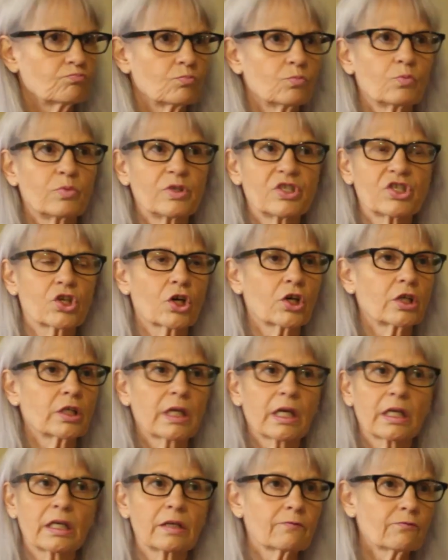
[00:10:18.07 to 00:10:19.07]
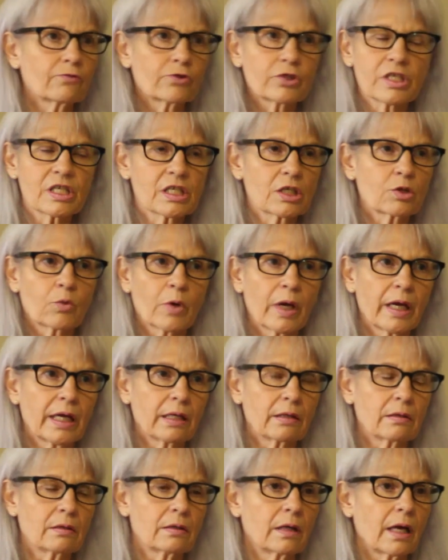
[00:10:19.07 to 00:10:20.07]
we started getting freezing
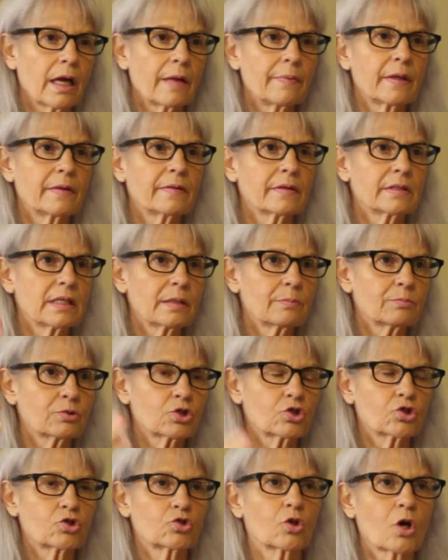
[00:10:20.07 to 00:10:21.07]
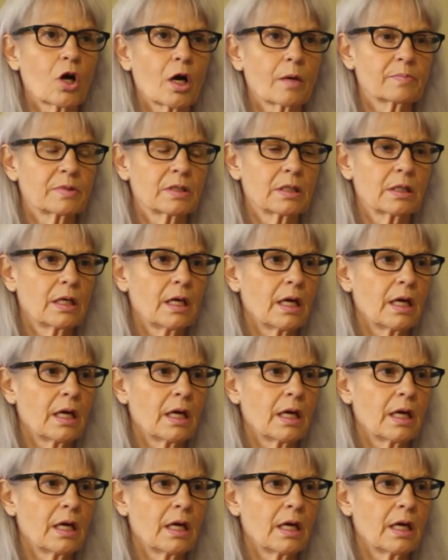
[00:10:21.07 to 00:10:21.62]
rain, and then the temperature dropped,